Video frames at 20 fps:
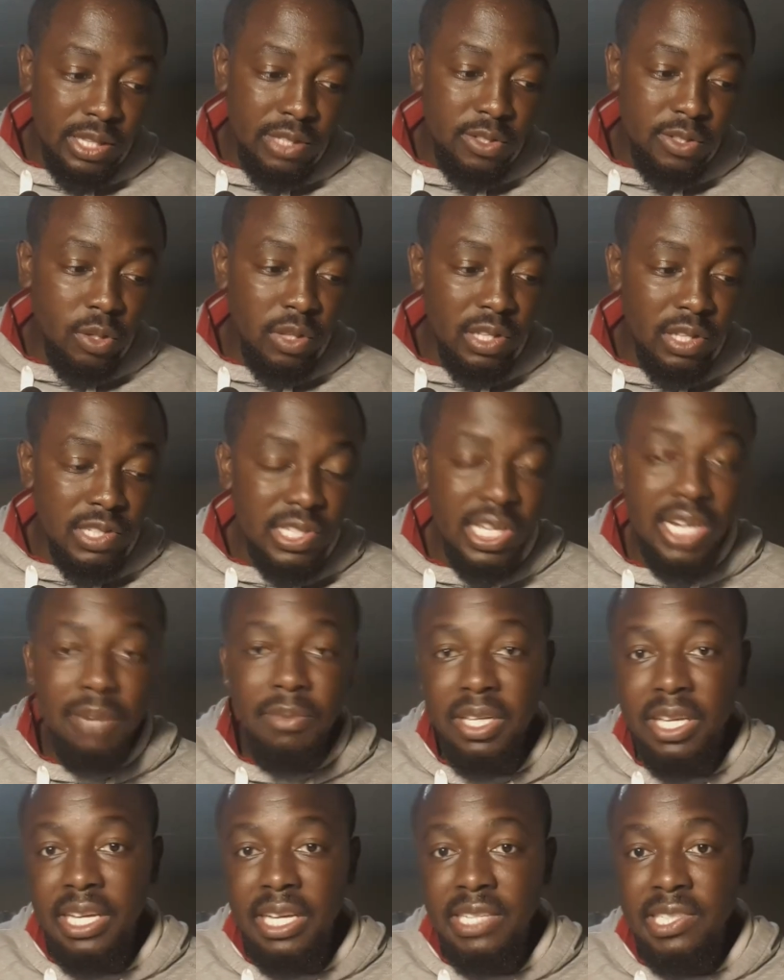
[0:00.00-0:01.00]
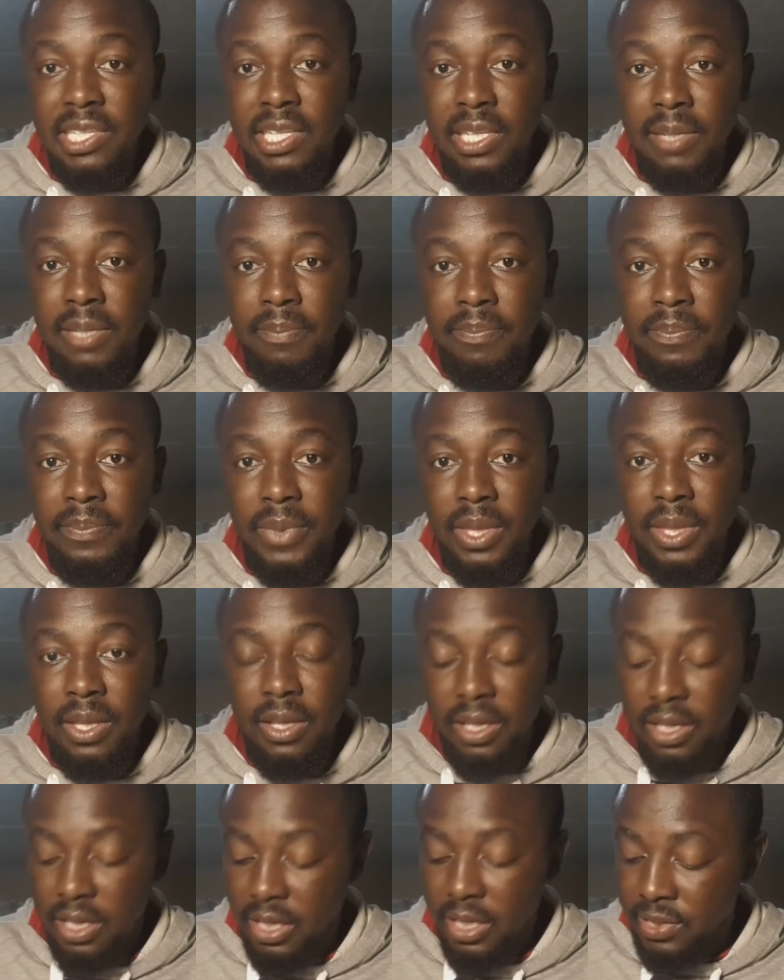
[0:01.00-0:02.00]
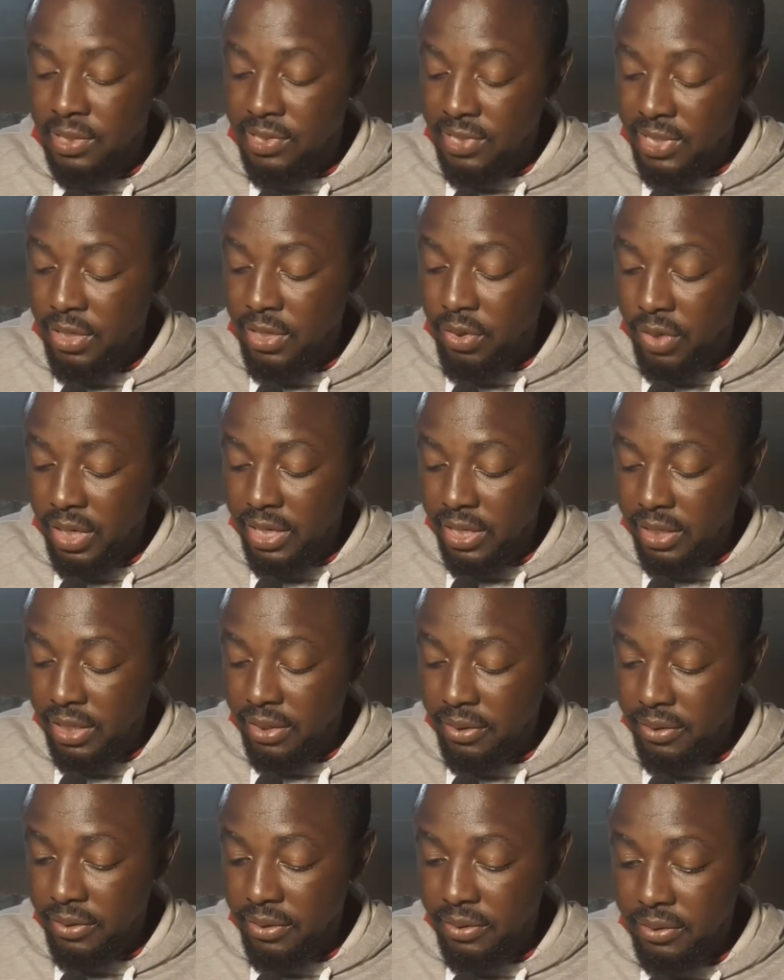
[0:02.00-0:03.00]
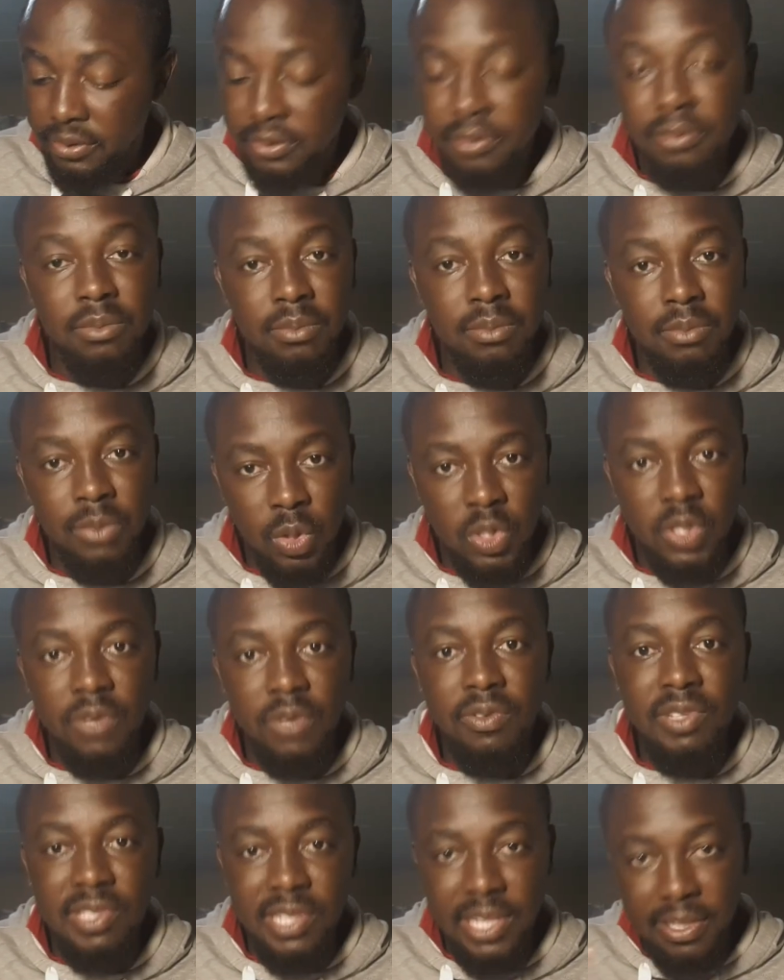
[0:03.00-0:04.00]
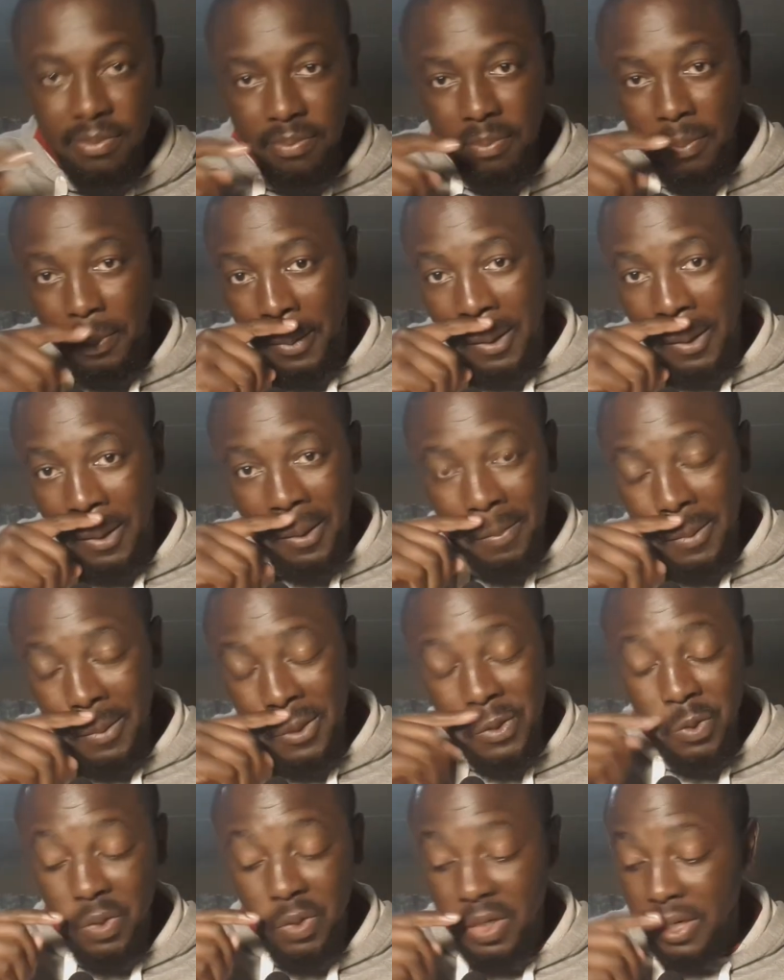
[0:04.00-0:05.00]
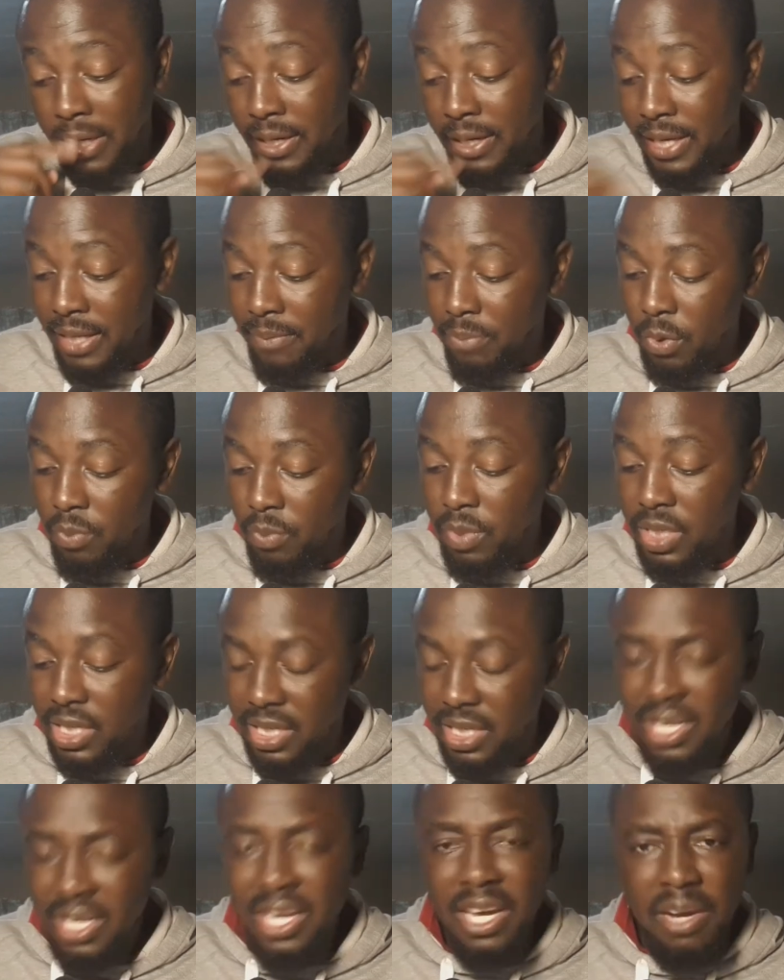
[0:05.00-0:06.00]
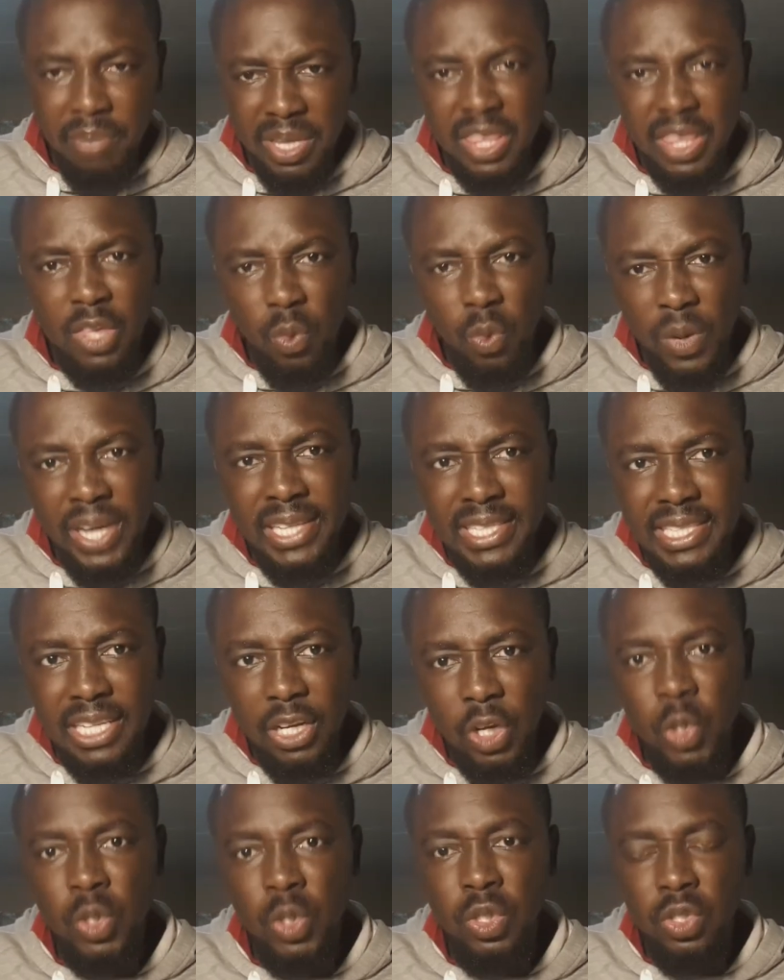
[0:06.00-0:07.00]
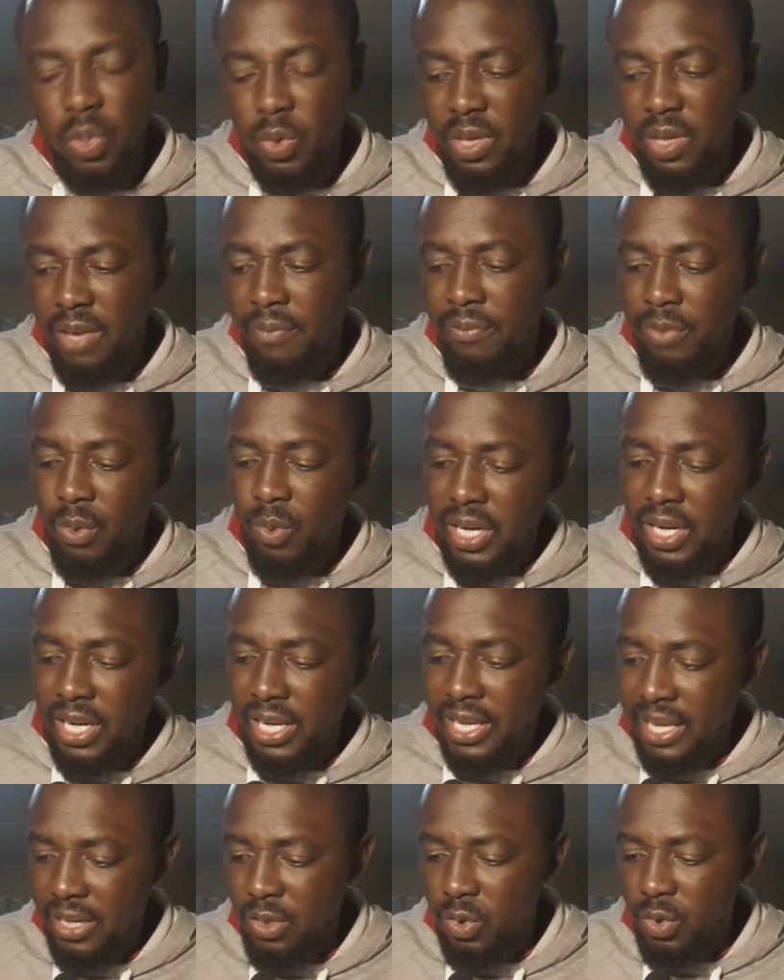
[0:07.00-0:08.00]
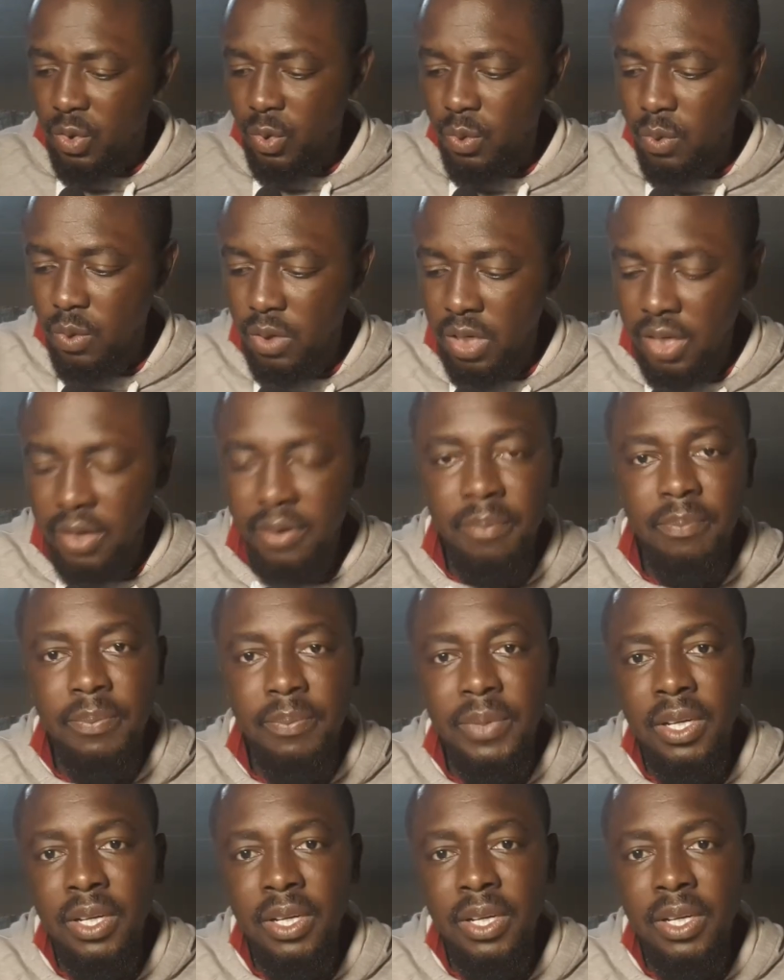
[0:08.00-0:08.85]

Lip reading: this animal gets a a C grading because of its late maturing and late puberty. But the weights are good. So if you want to get into